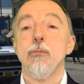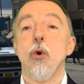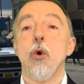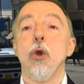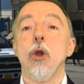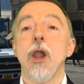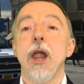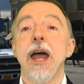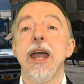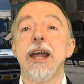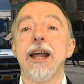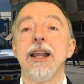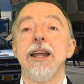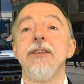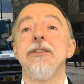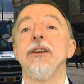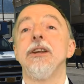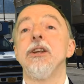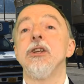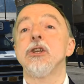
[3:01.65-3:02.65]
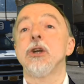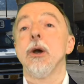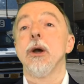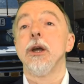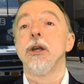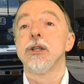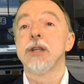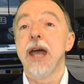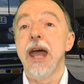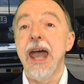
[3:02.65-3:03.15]
likely that it's going
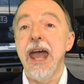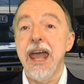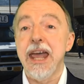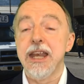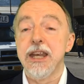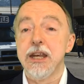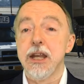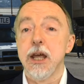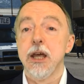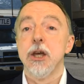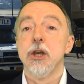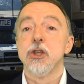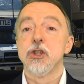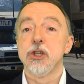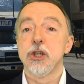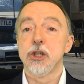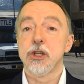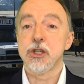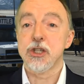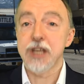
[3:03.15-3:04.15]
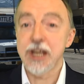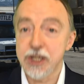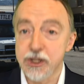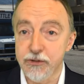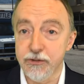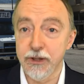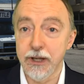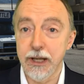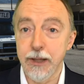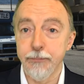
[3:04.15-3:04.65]
to end
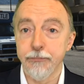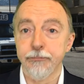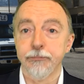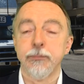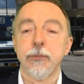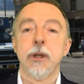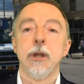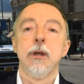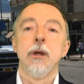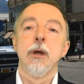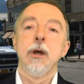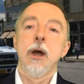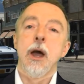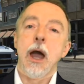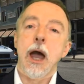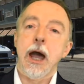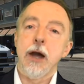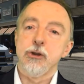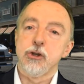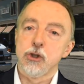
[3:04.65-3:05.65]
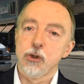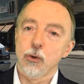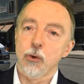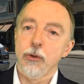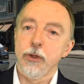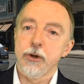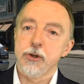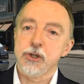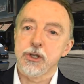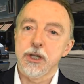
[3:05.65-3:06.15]
successfully. How do you do all
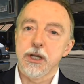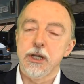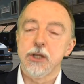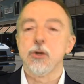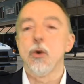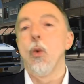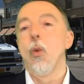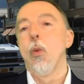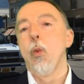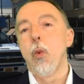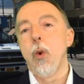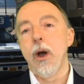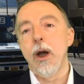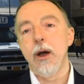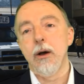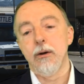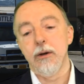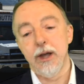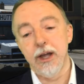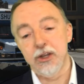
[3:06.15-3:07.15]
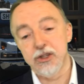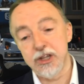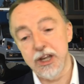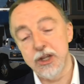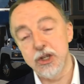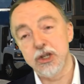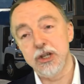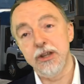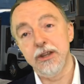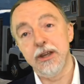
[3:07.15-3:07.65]
those things? Well,
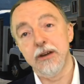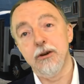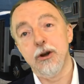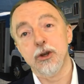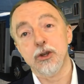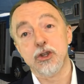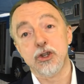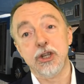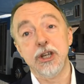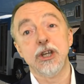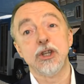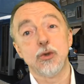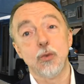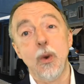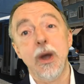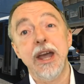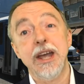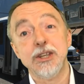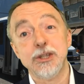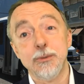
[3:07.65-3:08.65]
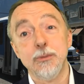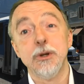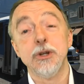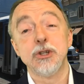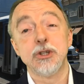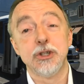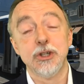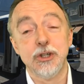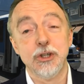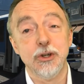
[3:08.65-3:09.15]
essentially there are 6 ways in which
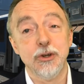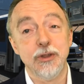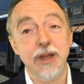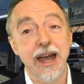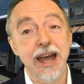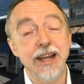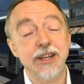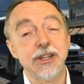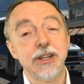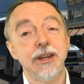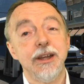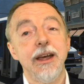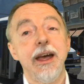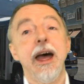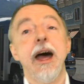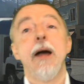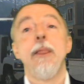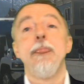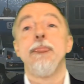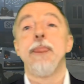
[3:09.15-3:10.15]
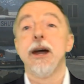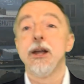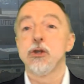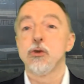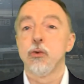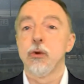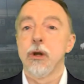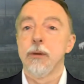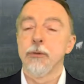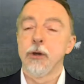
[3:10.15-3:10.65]
to do that, and that's what
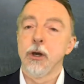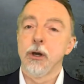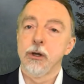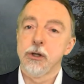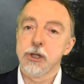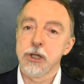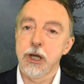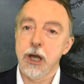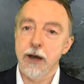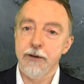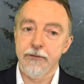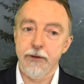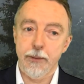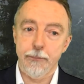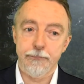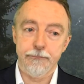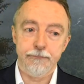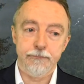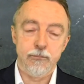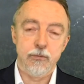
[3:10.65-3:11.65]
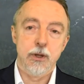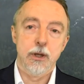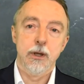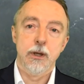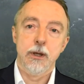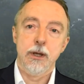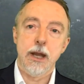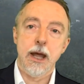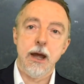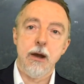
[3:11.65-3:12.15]
I'm going to cover.
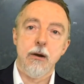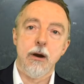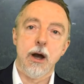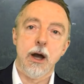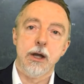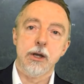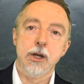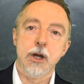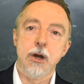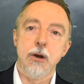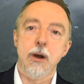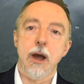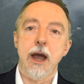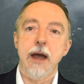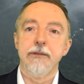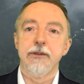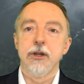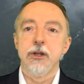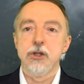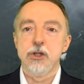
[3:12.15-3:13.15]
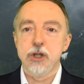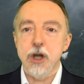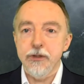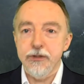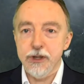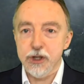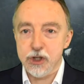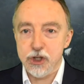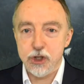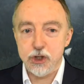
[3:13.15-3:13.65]
Now, I know, having done
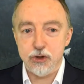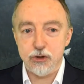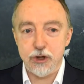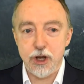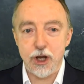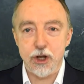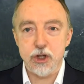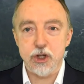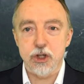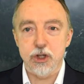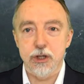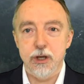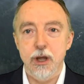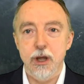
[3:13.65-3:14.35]
this introduction,